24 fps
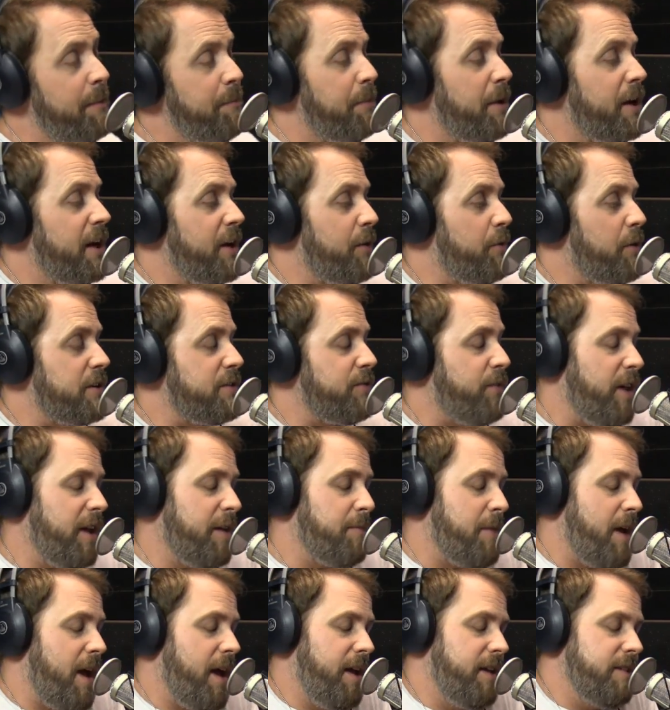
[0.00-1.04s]
but it was
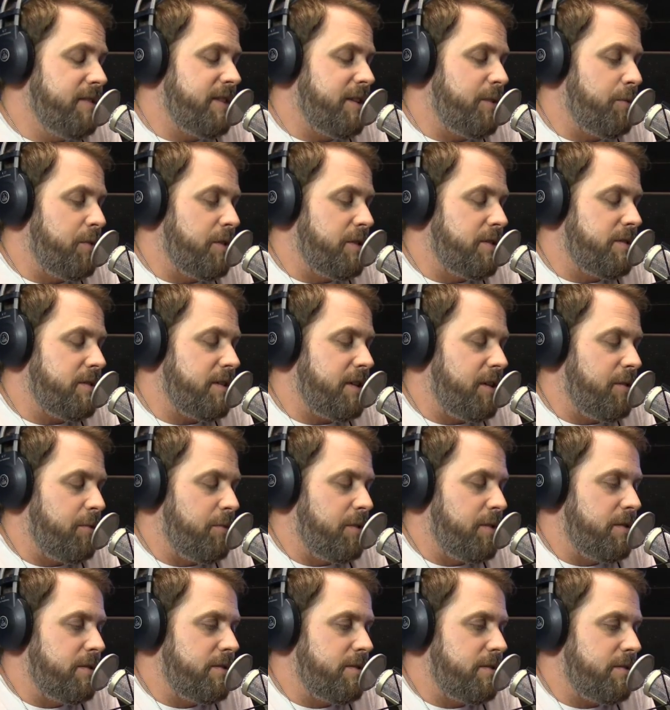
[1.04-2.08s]
VMAs, and it was it
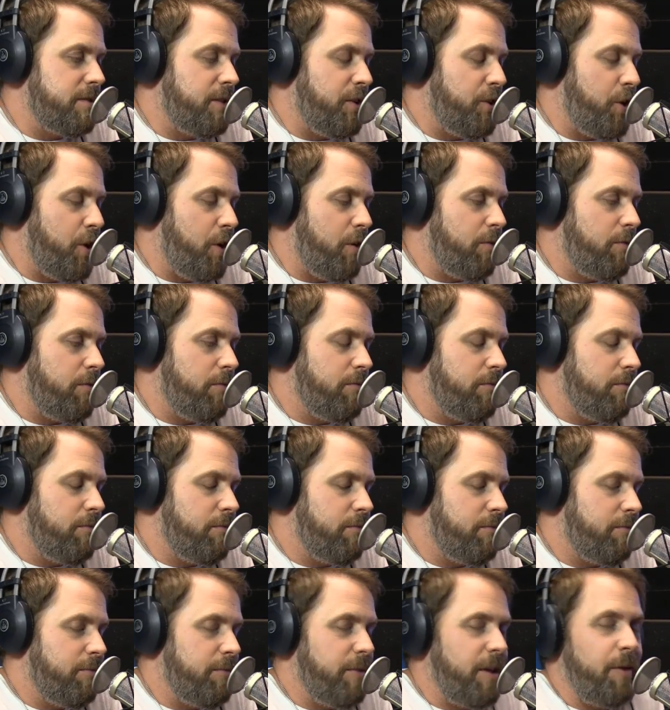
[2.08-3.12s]
was you know,
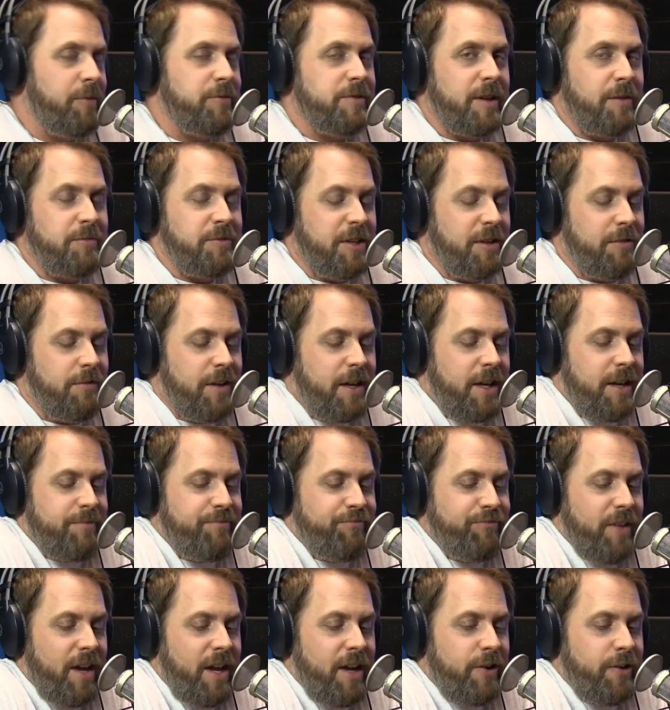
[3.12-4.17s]
it was MTV.
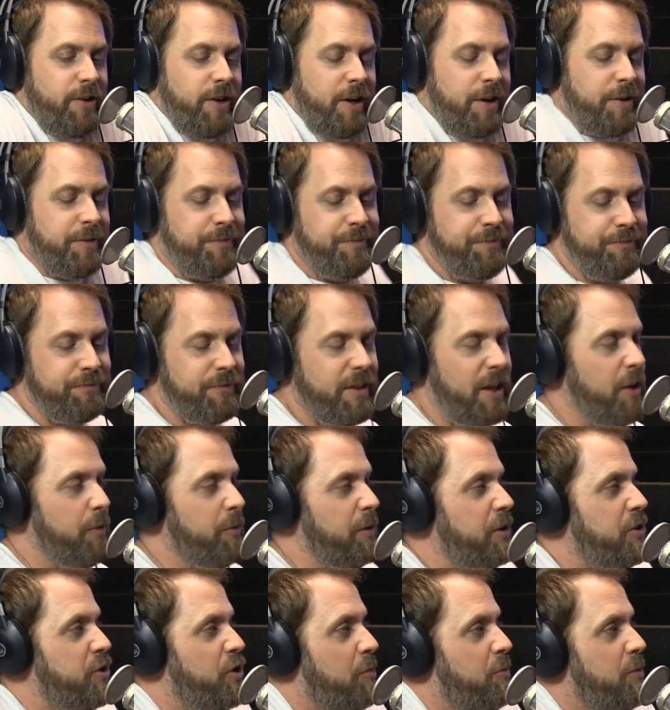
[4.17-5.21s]
I don't know. They don't
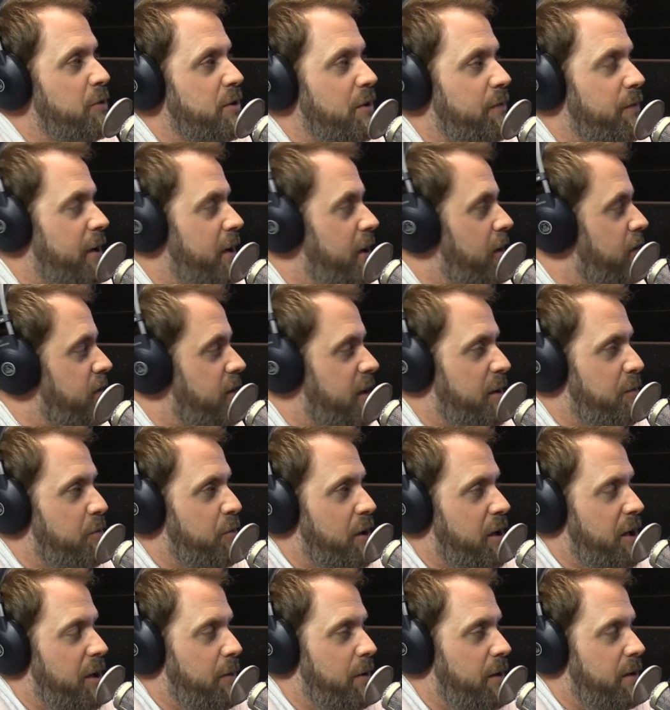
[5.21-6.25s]
really show music videos anymore
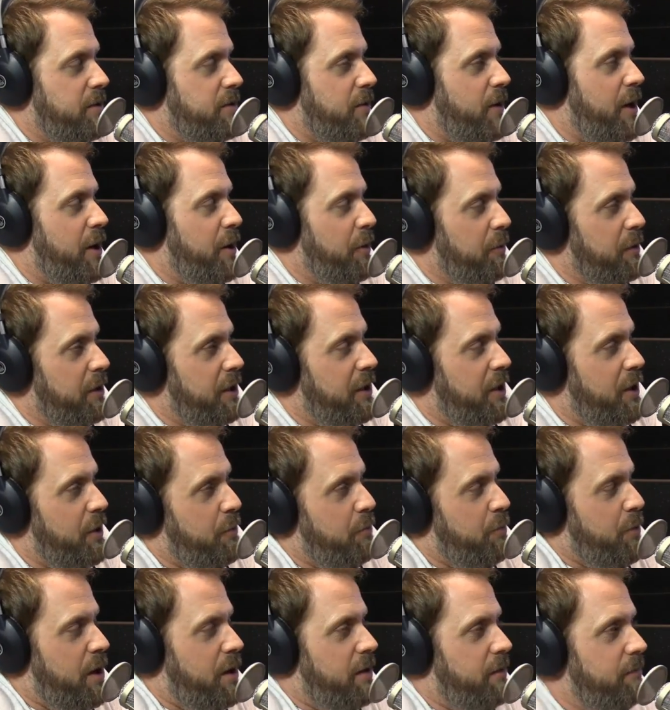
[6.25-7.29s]
anyway, so I don't really know
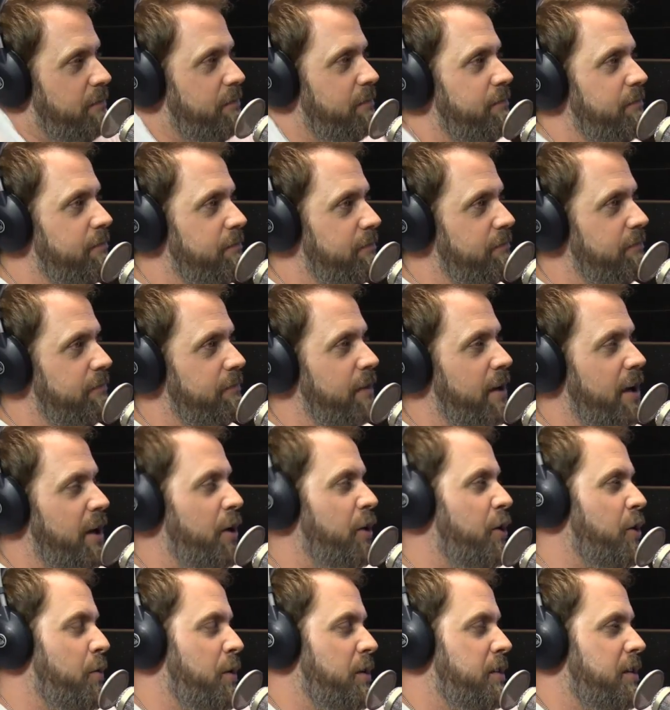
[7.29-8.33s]
what I know. I don't I
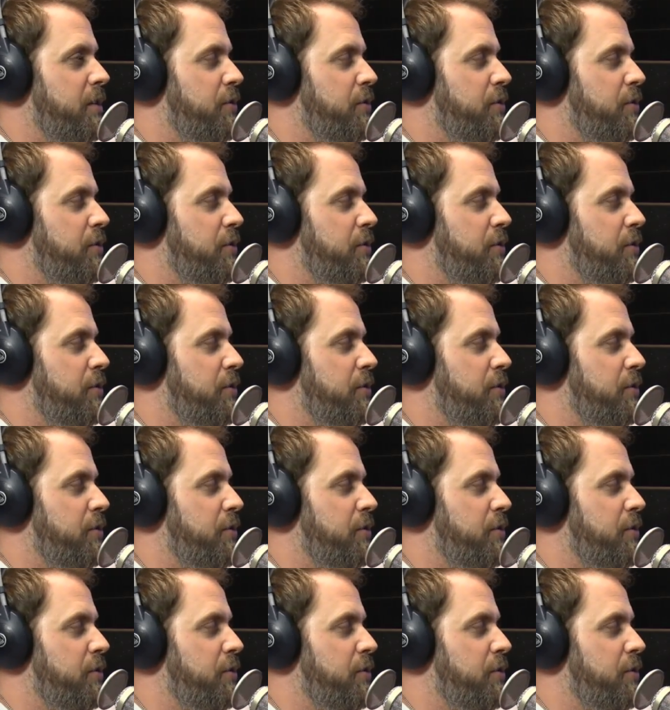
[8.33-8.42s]
know what that.